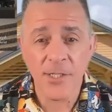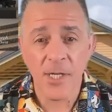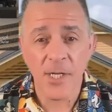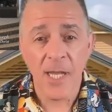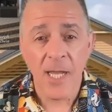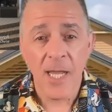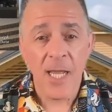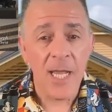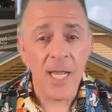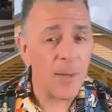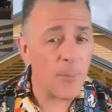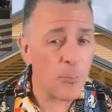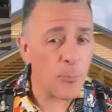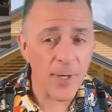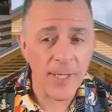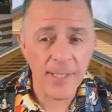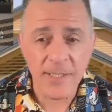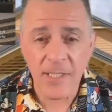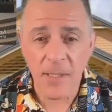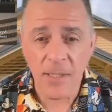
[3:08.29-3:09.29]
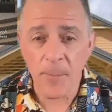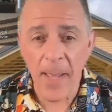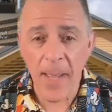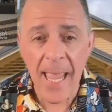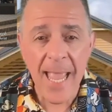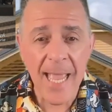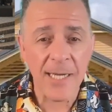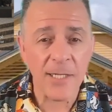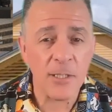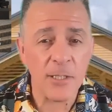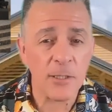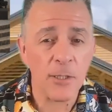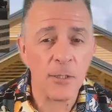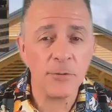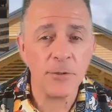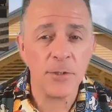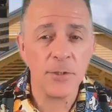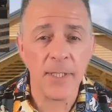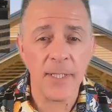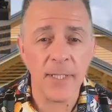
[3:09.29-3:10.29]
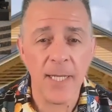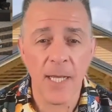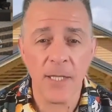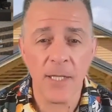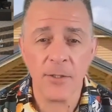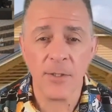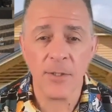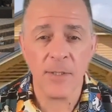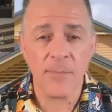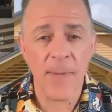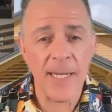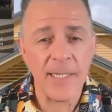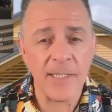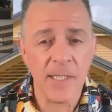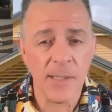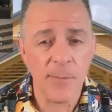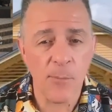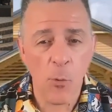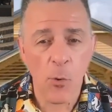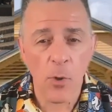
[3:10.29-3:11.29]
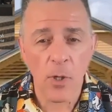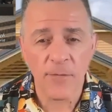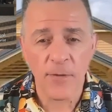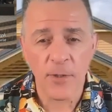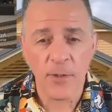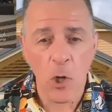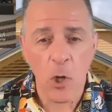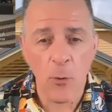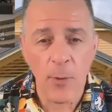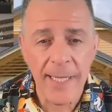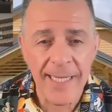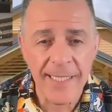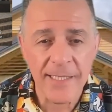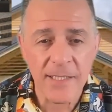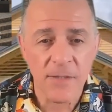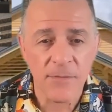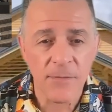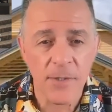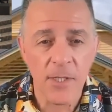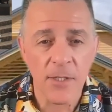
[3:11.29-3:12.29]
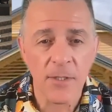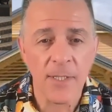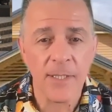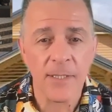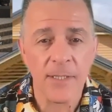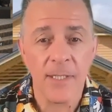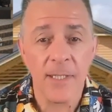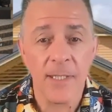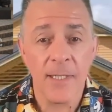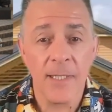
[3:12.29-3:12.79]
It brings the band closer together and makes them more of a cohesive unit,